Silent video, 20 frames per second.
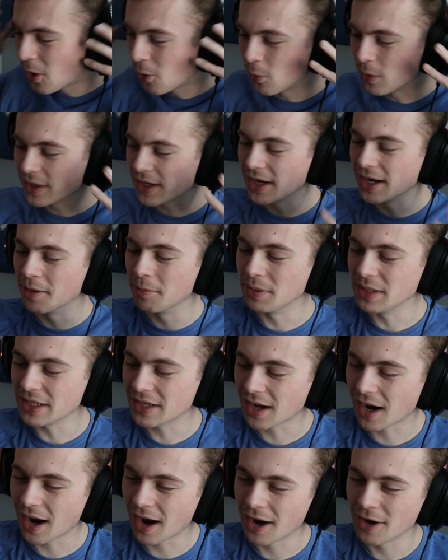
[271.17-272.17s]
We're gonna be
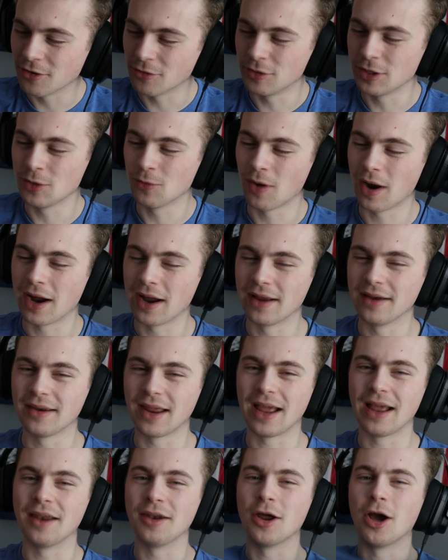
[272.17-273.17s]
kind, rewind,
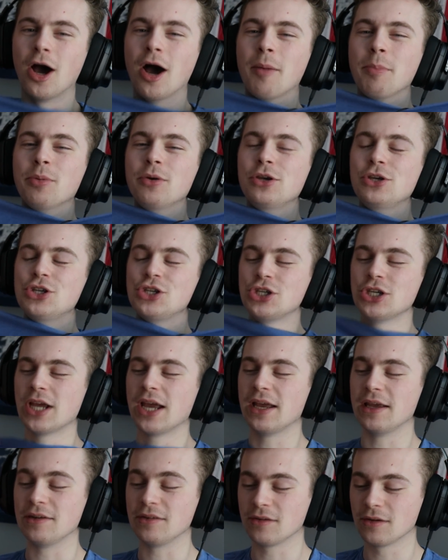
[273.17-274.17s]
and
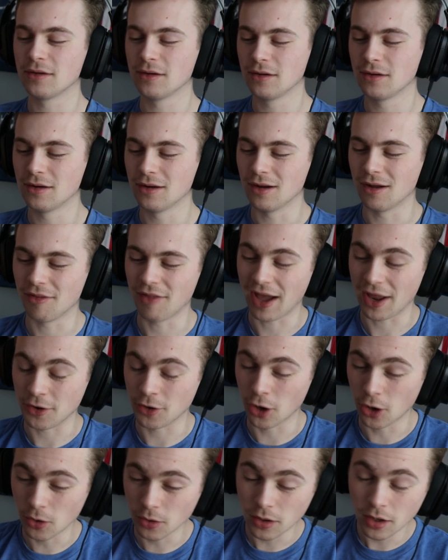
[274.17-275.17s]
appreciate that
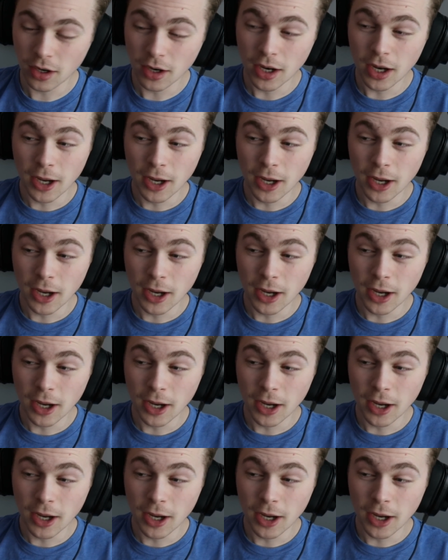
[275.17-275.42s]
note.